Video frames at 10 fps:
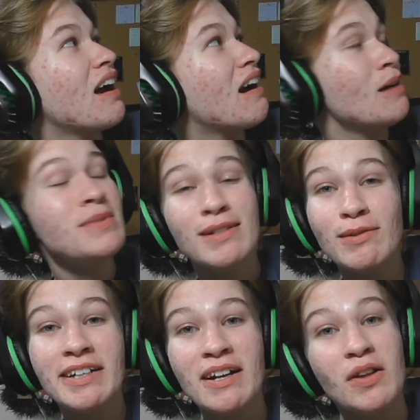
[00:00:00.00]
I'm still
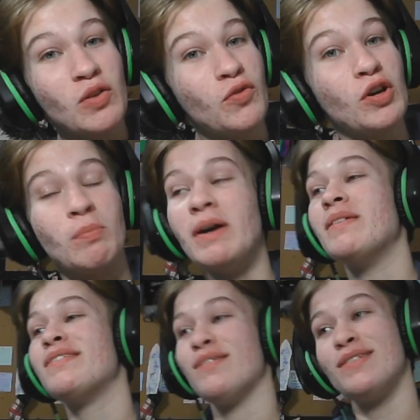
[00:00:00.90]
working on the fourth
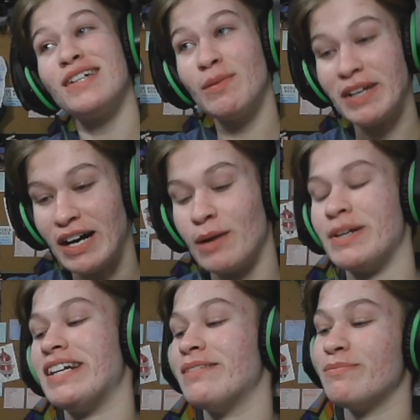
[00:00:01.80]
part, so it's gonna be a hot
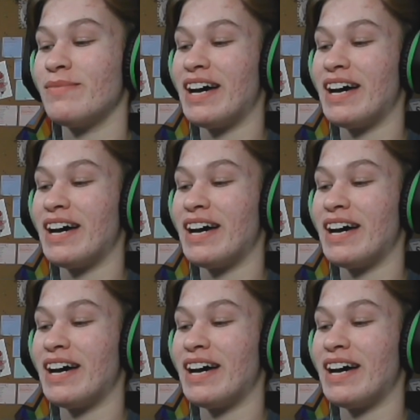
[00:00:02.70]
minute.